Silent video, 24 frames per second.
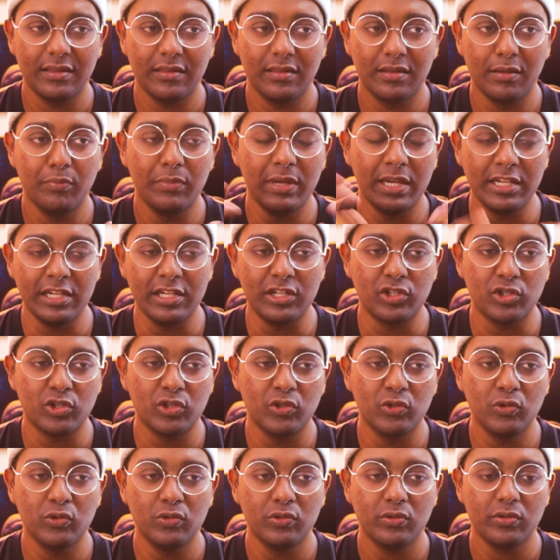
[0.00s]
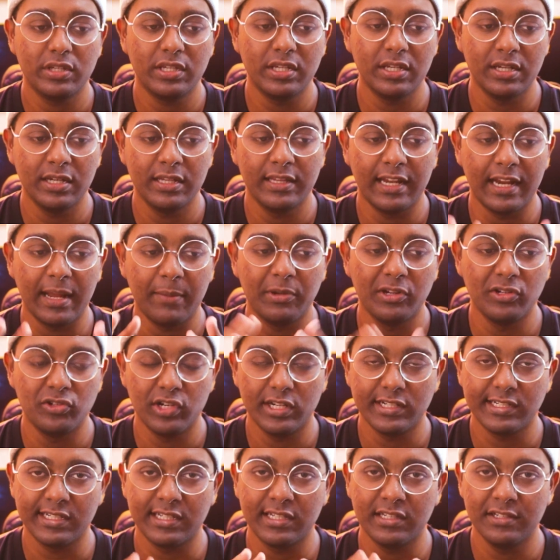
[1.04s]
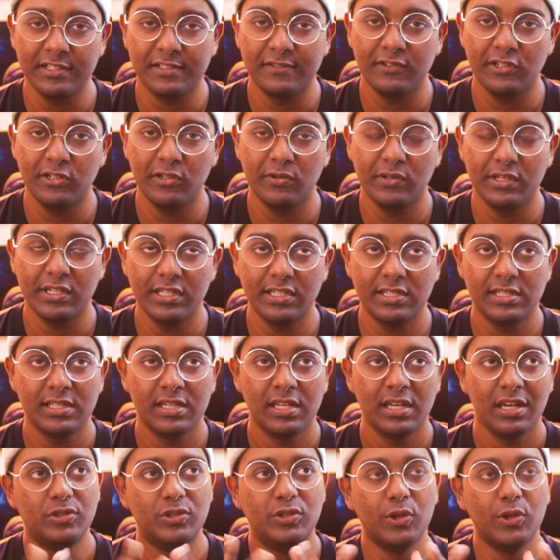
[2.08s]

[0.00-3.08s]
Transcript: the main issue here that I'm addressing in this video is